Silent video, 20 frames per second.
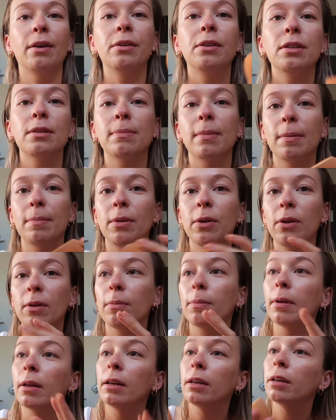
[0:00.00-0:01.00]
I'll use my
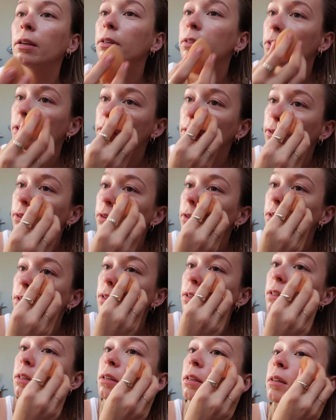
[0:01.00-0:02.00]
beauty blender to
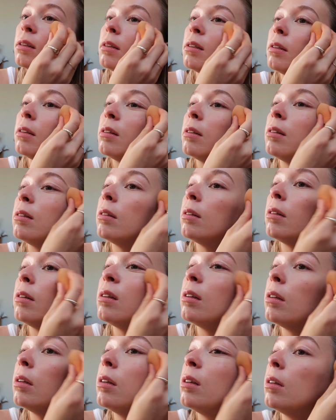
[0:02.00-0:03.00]
just
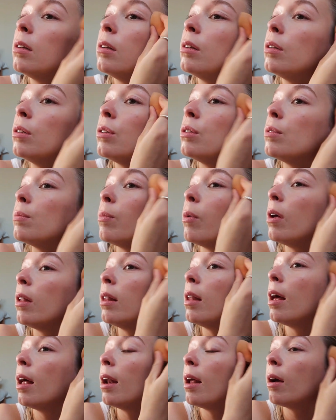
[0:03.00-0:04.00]
spread
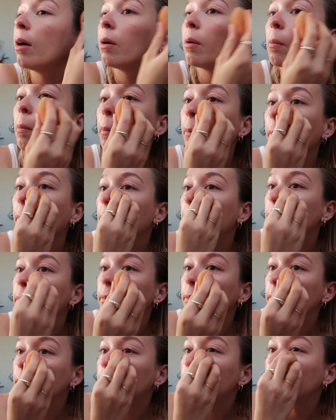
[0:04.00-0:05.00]
that out.
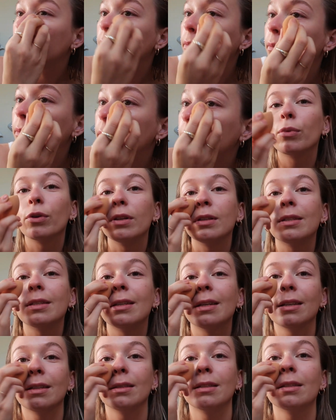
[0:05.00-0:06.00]

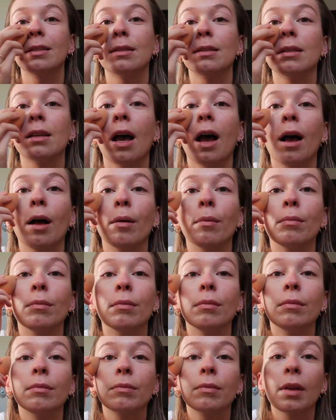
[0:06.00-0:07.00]
Princeton's
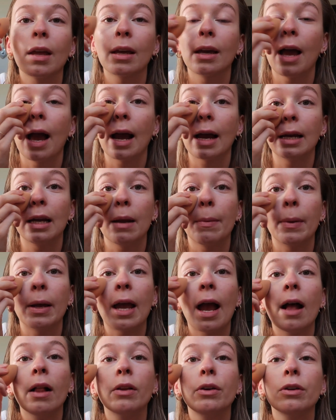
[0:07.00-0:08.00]

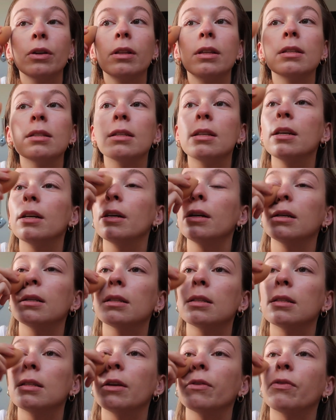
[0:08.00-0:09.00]
academic calendar this year
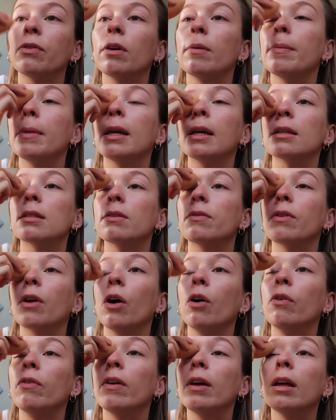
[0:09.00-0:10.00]
is different because of
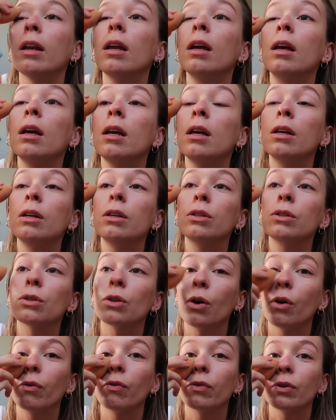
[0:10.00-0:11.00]
COVID.
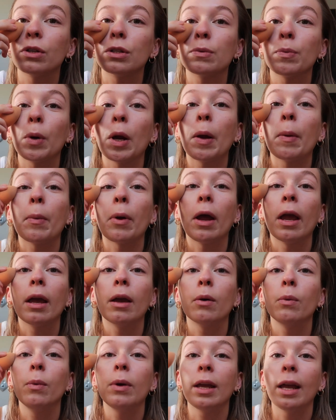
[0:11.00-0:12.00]
So for spring
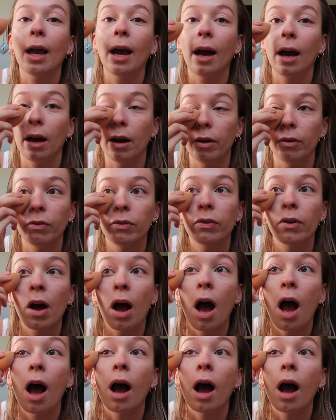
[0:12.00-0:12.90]
break, we have